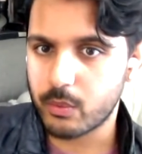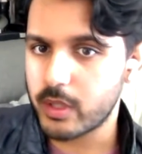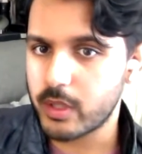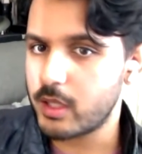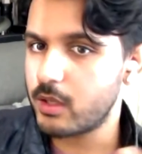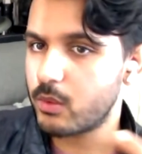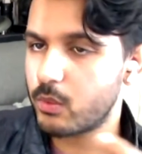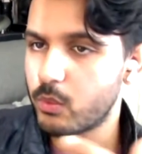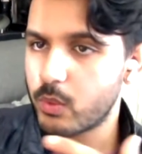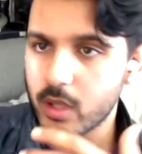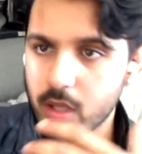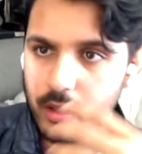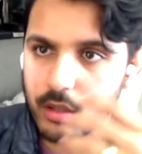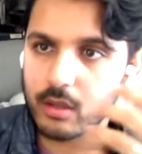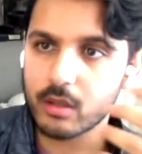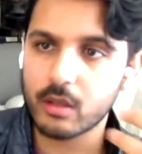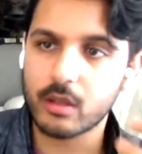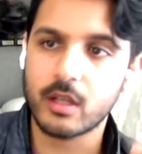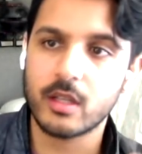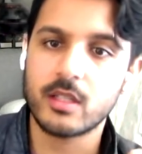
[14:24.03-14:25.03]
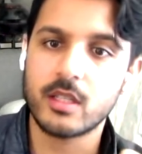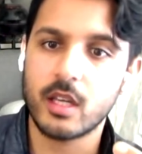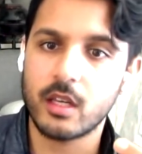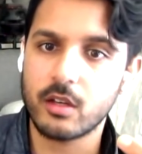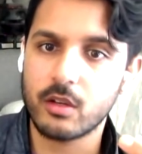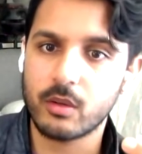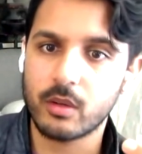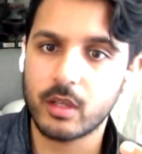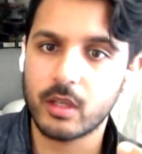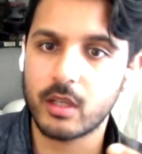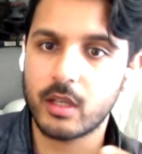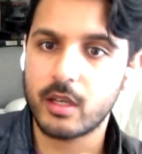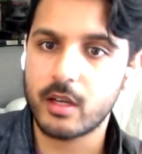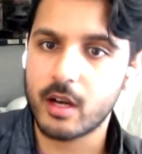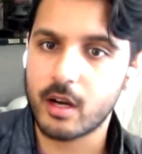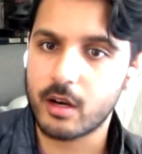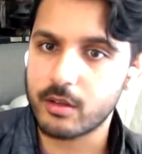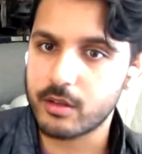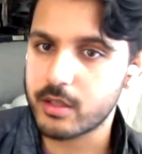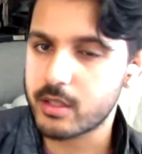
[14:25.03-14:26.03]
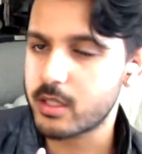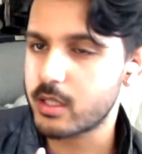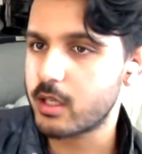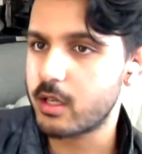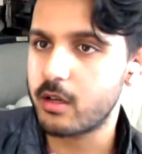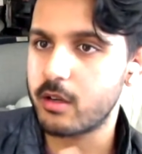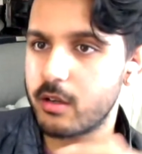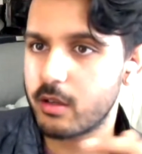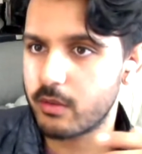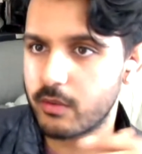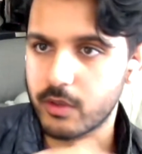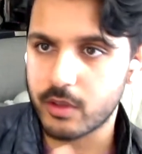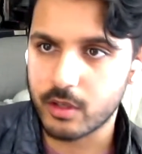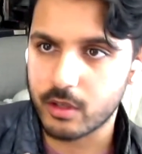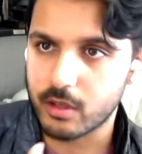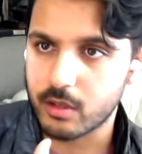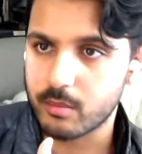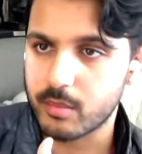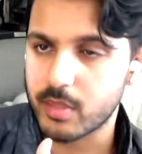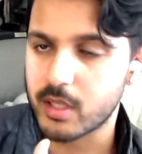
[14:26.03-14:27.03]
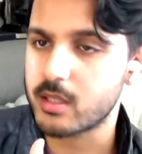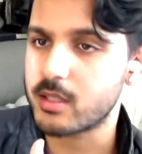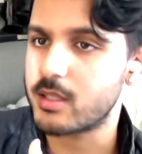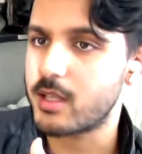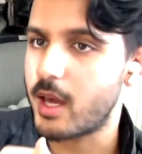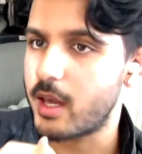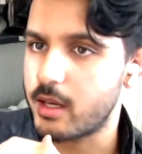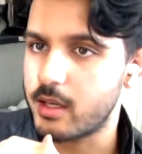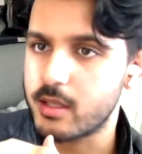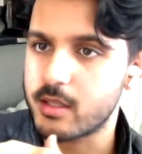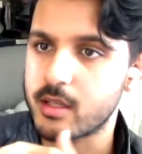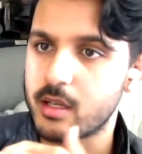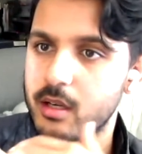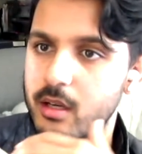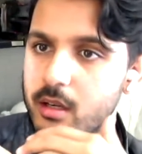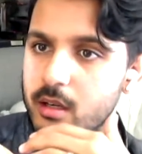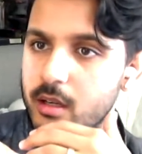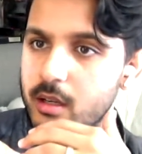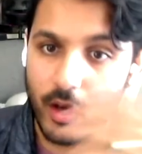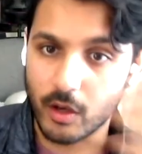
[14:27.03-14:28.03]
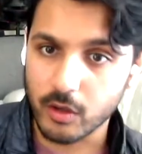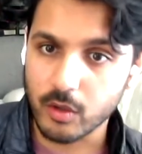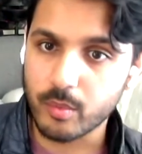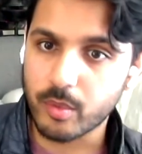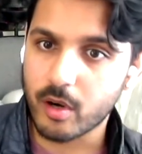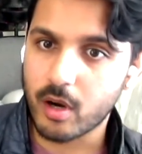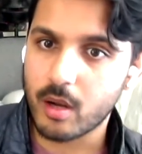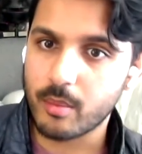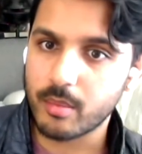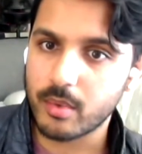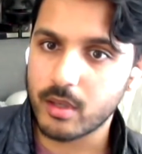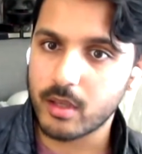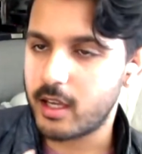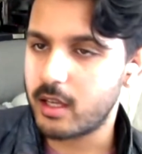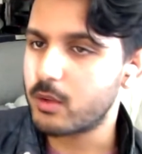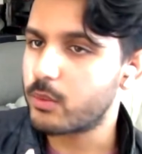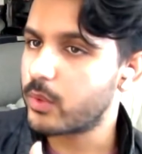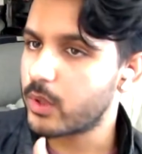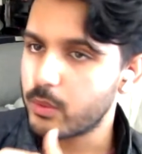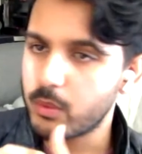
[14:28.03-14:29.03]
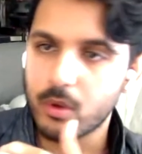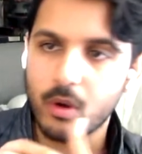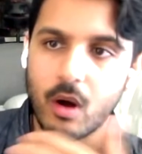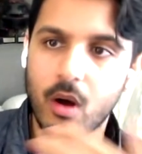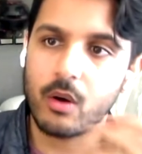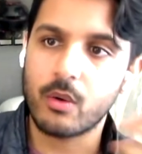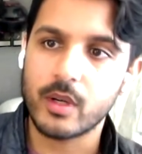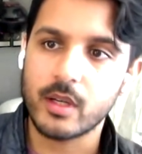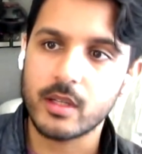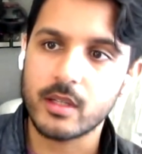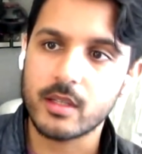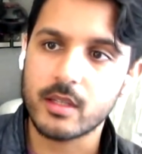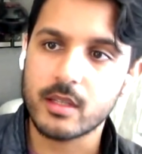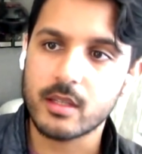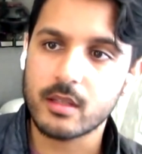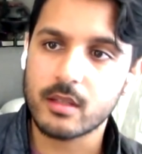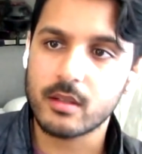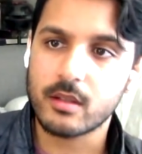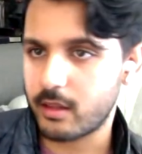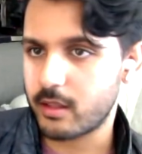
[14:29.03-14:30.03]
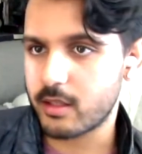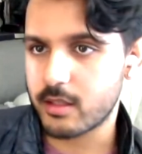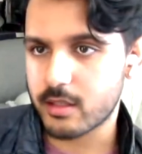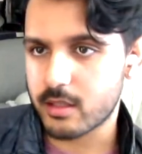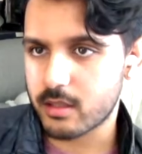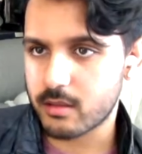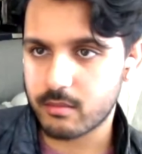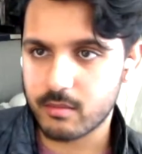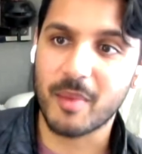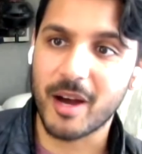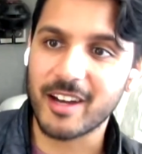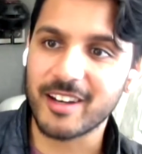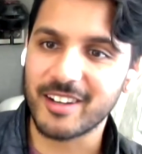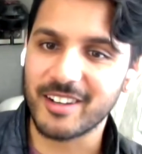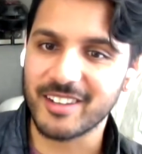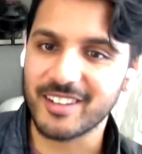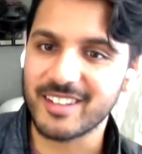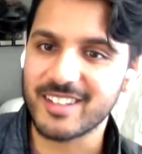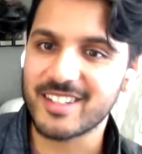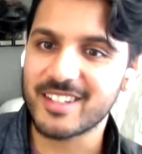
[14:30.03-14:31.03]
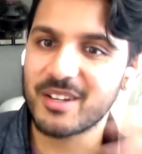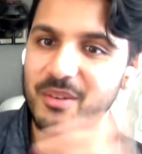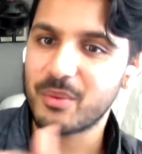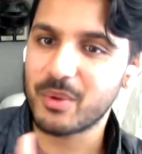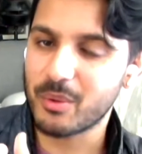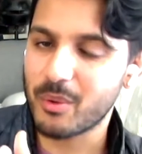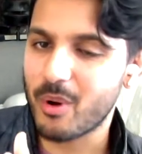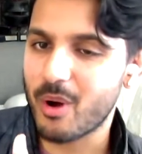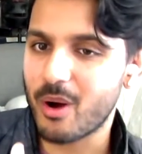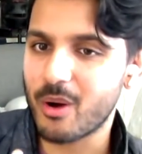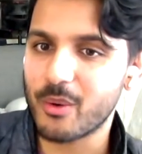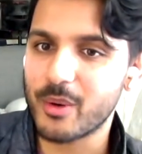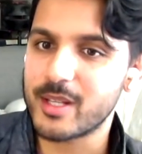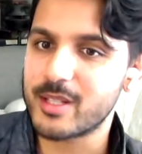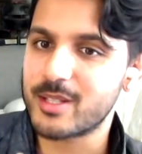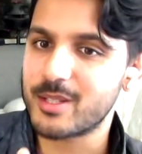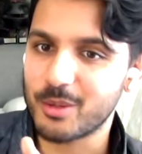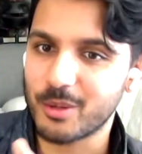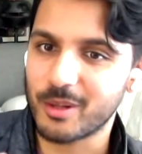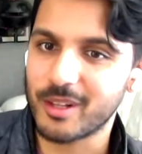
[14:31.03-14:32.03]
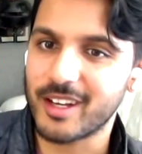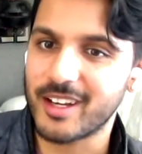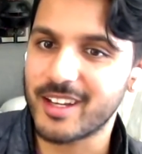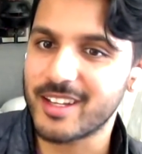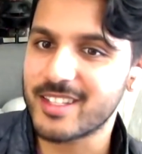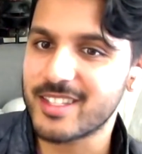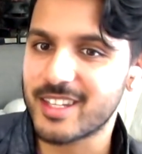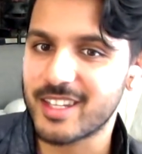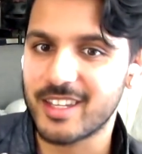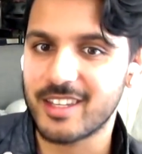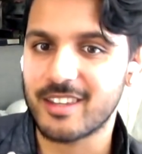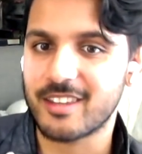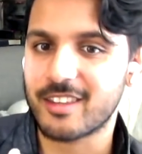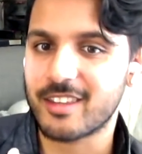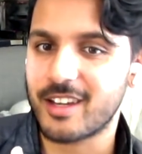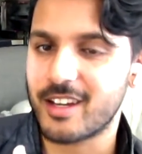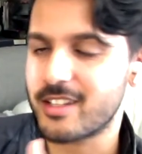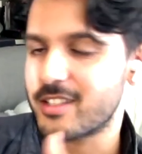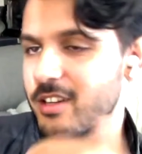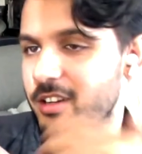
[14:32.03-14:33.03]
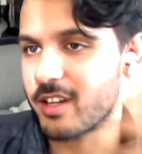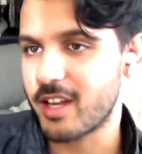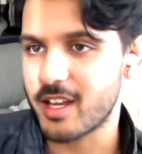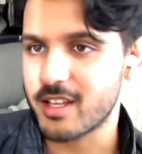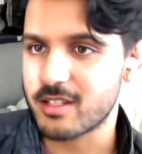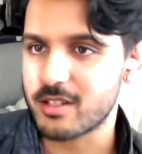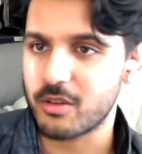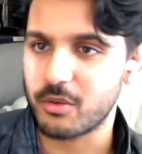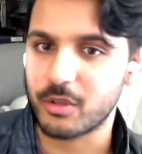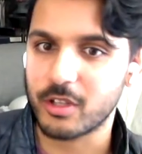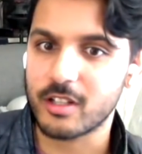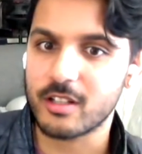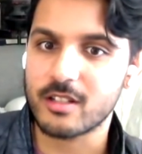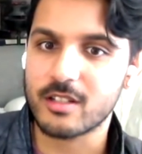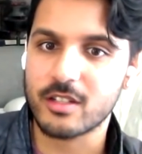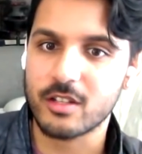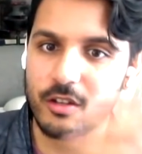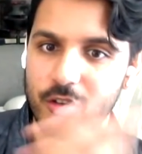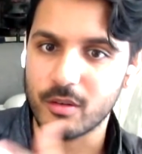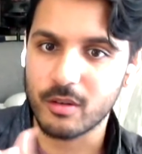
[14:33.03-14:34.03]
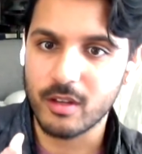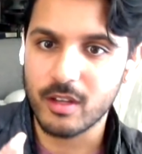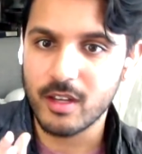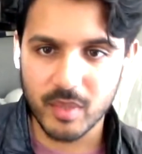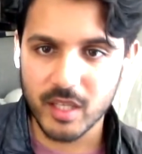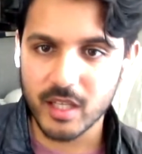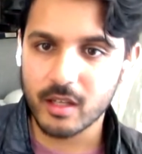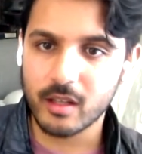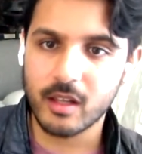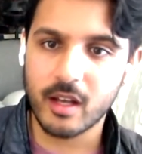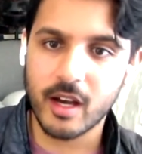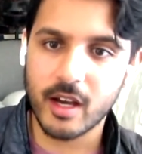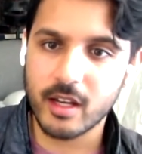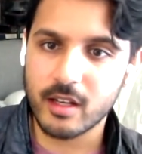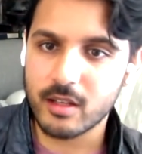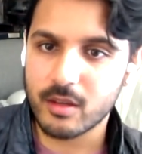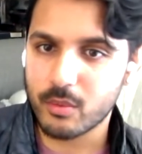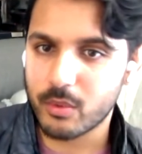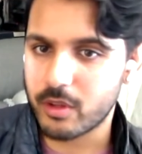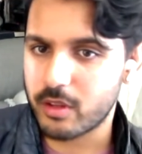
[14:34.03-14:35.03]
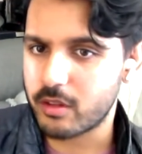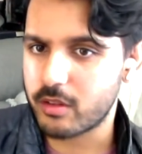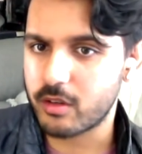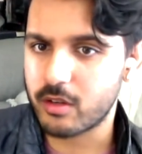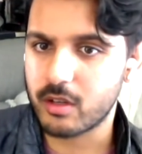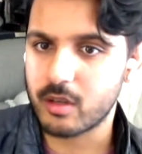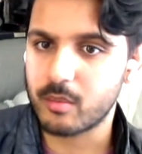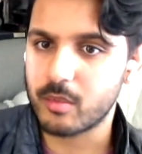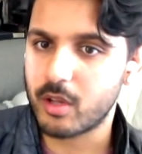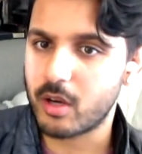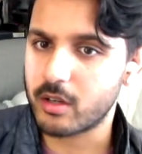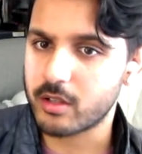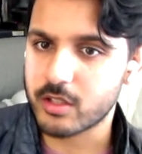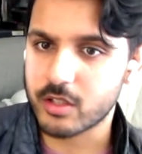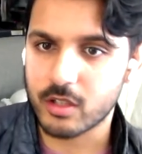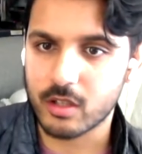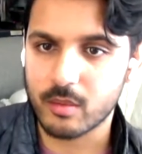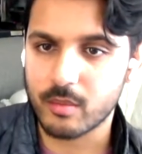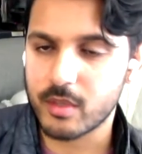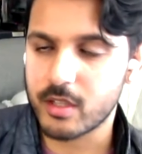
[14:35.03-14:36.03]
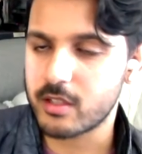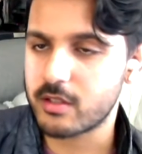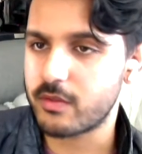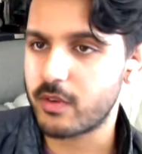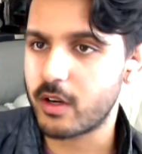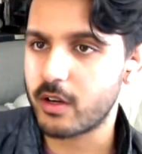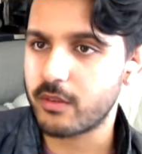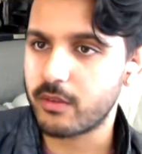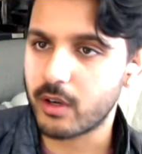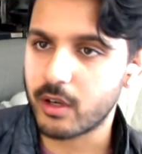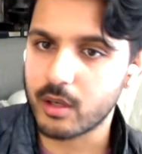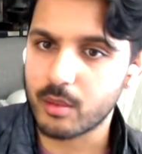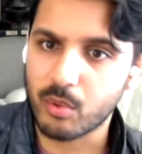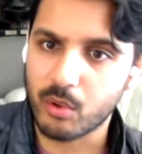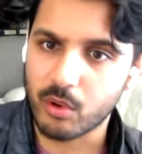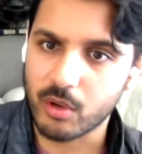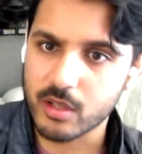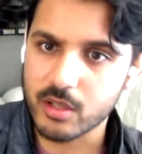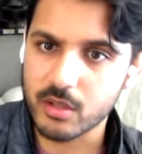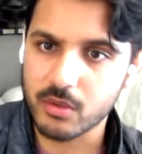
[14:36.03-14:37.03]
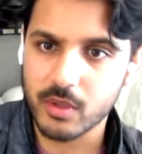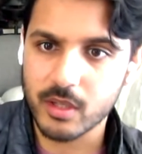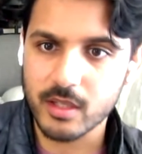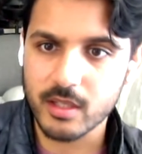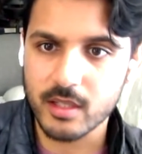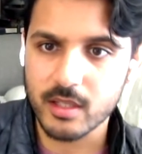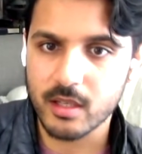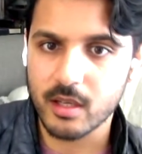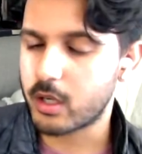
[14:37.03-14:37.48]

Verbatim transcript: We will continually inherit the security of Ethereum because that is our value prop. And we will always, at least to my knowledge, we will always utilize ETH as our gas token. So being aligned with Ethereum long term is very, very important to us.